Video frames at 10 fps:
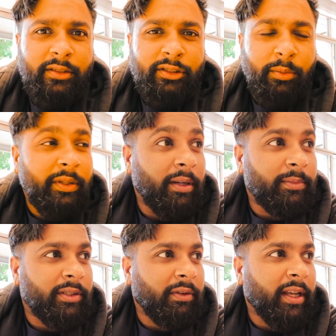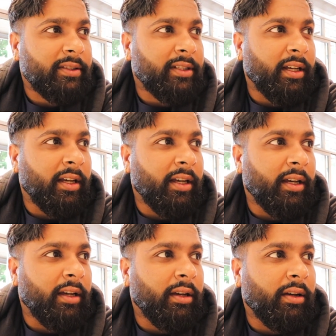So we come to Greg's,
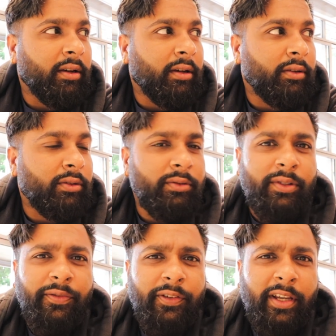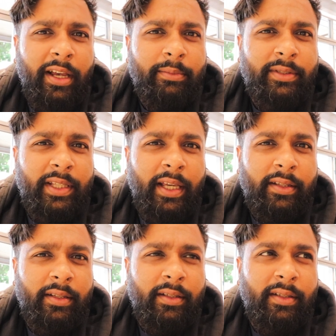use the free app to get
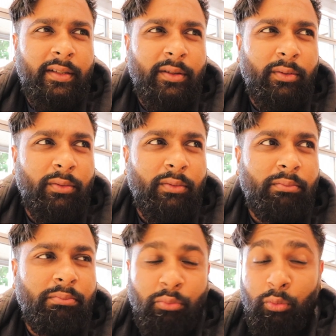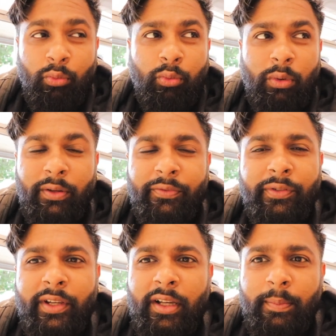the one
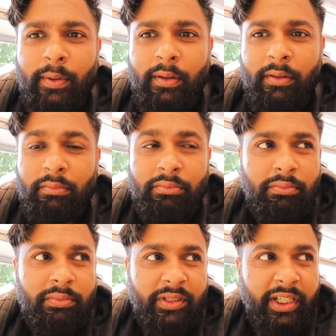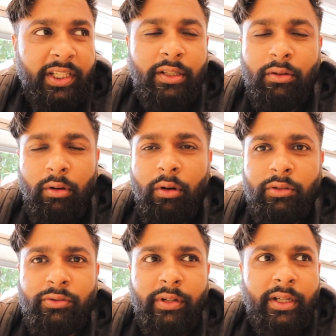free cup of tea or
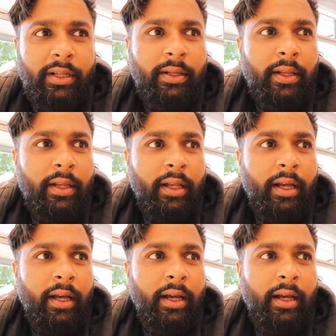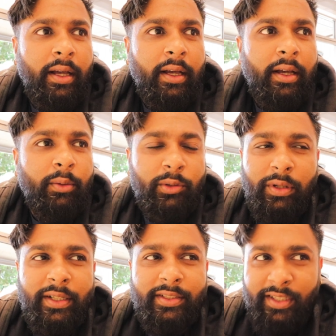hot drink. We
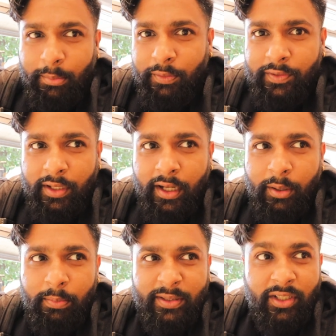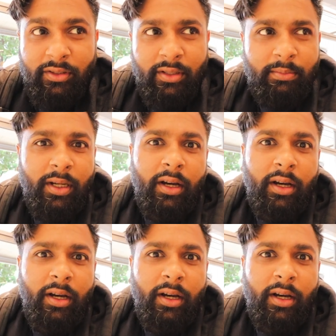tried to scam off the guy by saying to him,